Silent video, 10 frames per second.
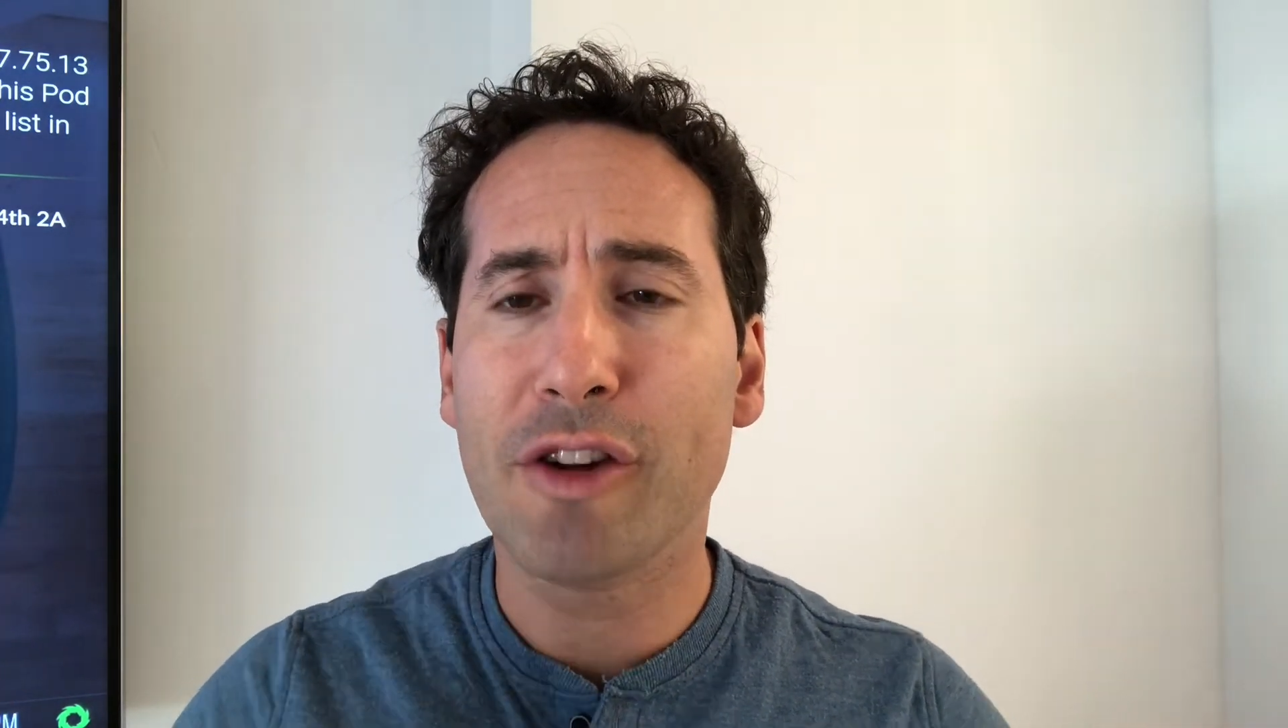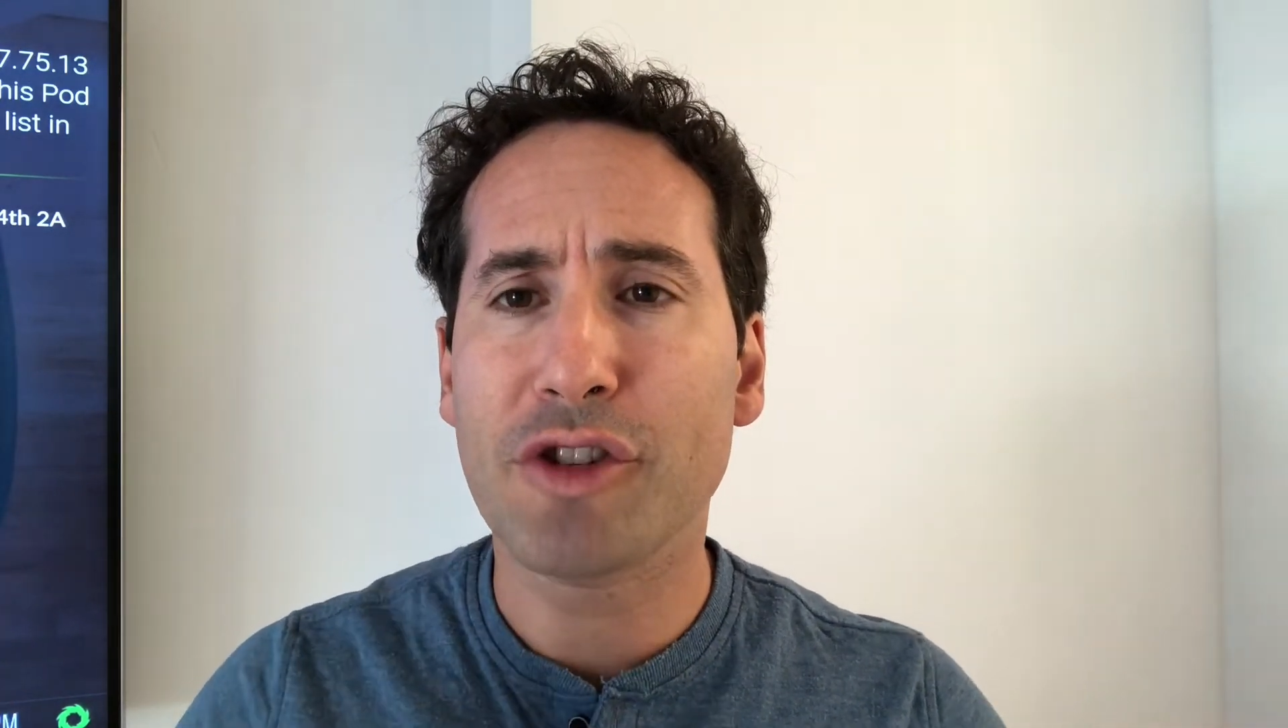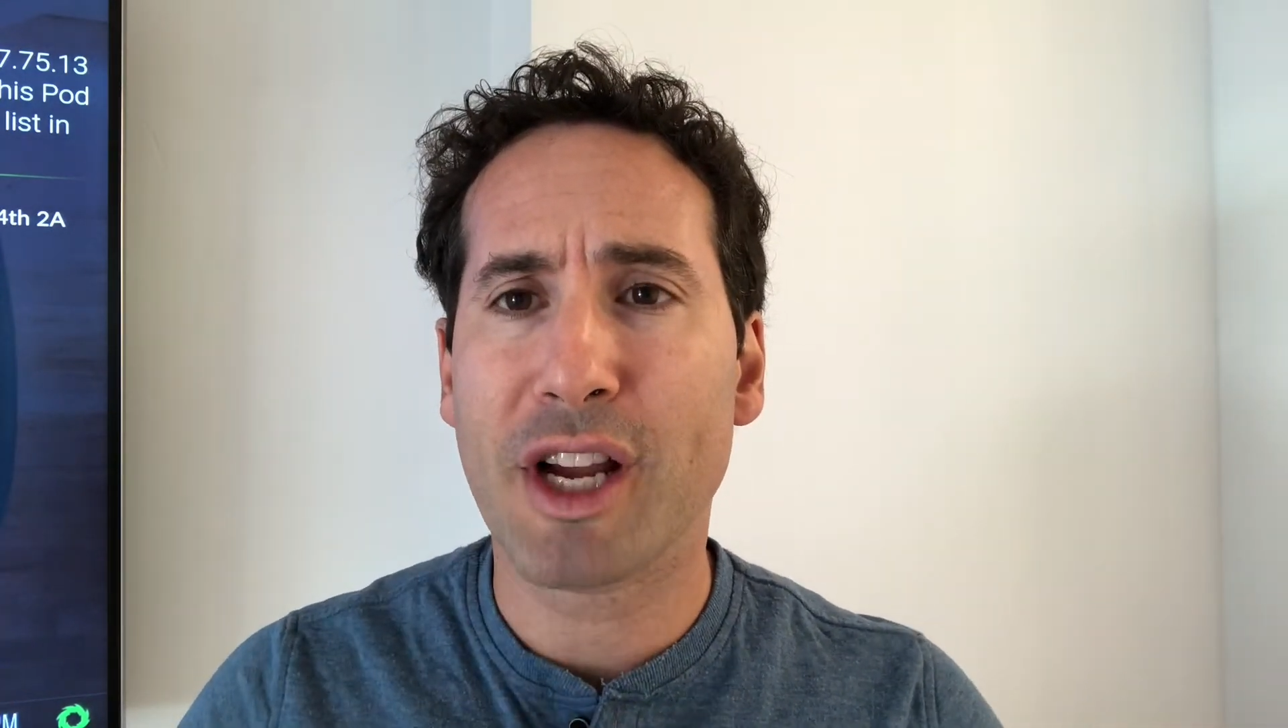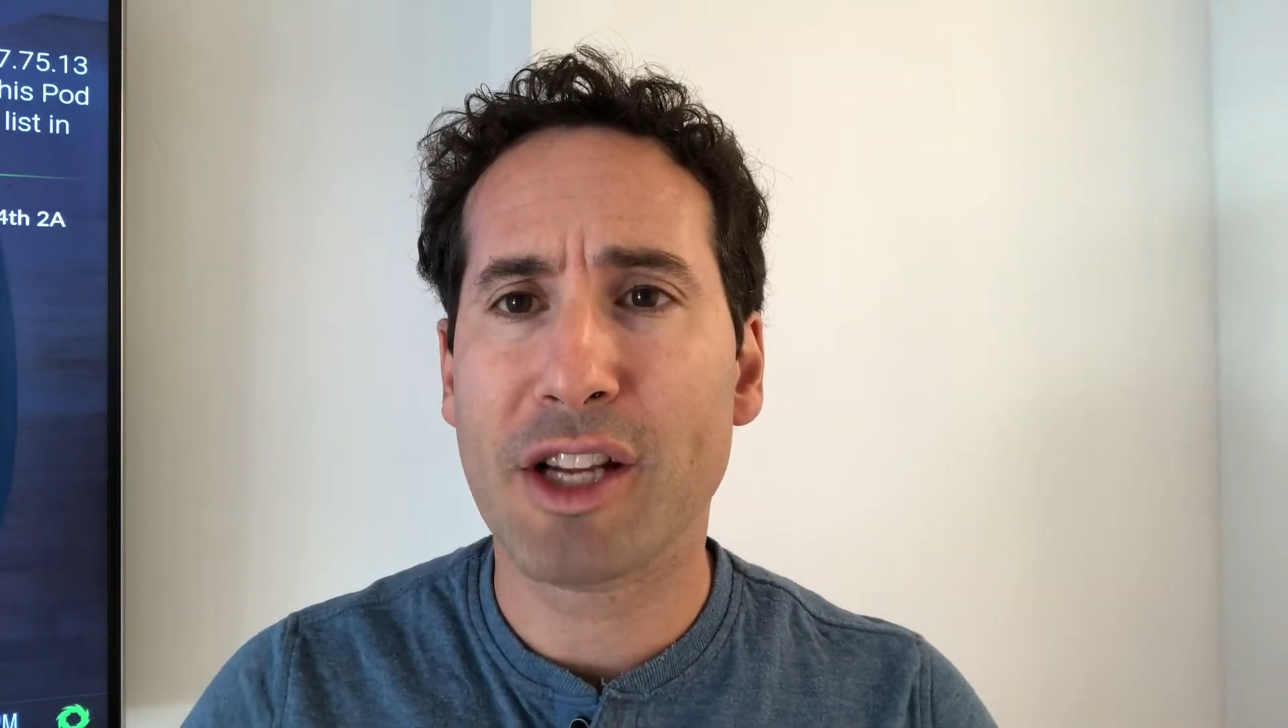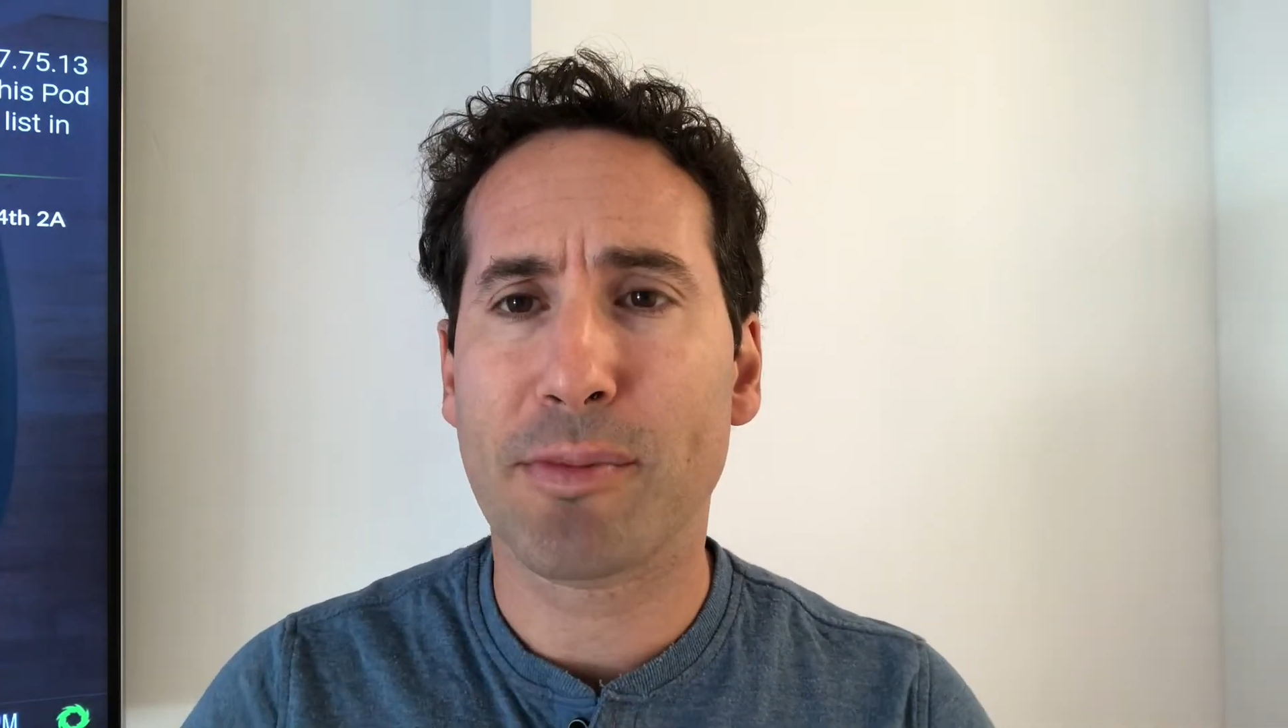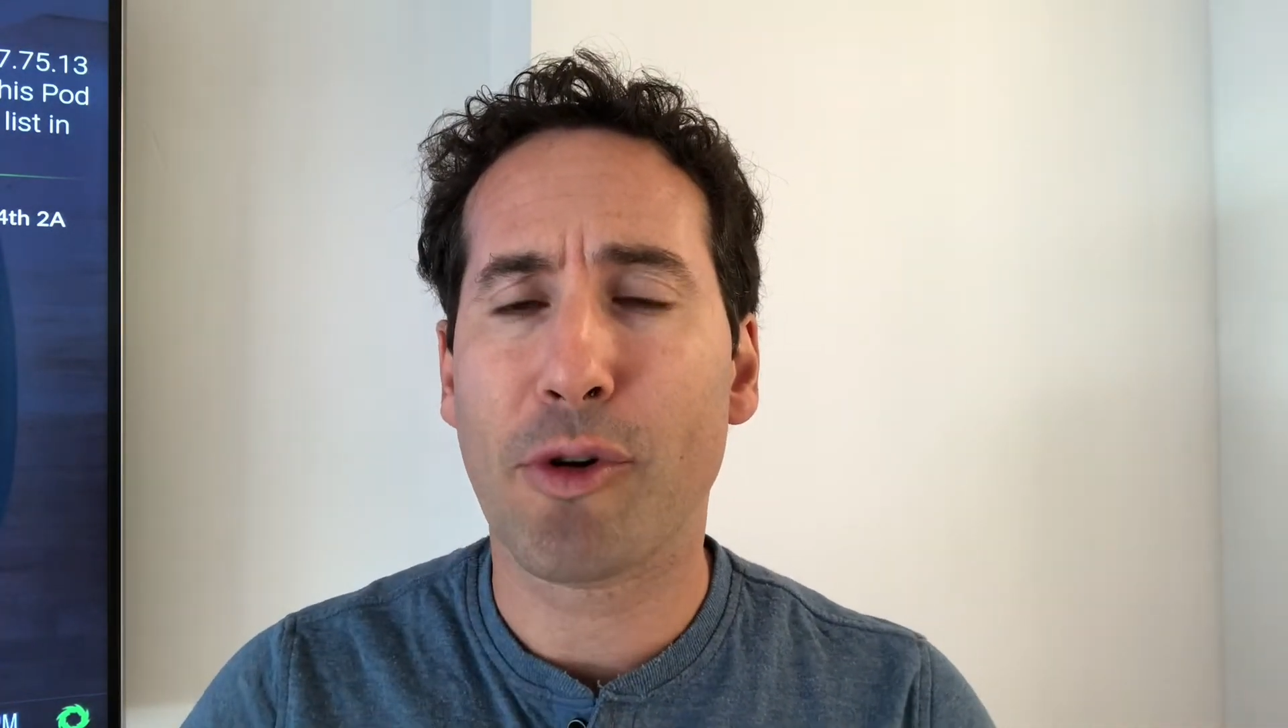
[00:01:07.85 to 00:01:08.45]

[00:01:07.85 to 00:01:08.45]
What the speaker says: change